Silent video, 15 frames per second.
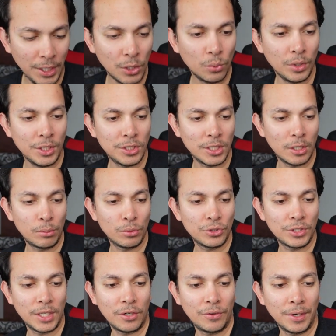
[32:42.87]
Equally terrible
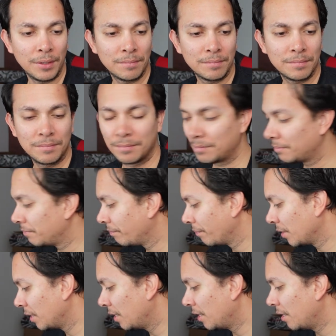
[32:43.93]
centering.
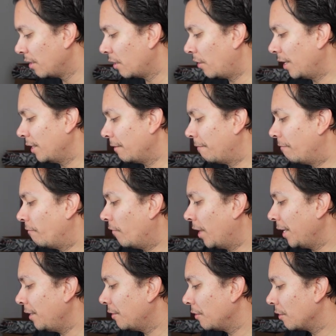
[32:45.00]
Right, the
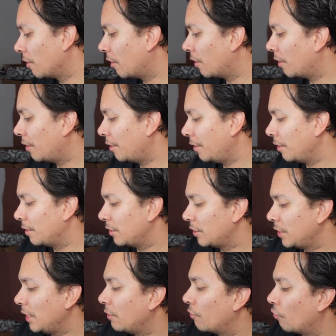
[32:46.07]
final card,
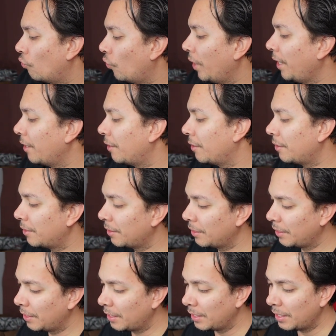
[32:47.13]
Secret Rare,
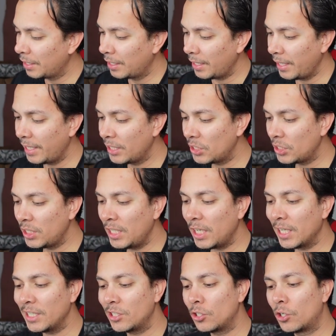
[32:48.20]
is the
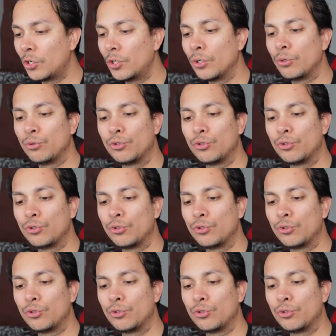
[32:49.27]
Eternal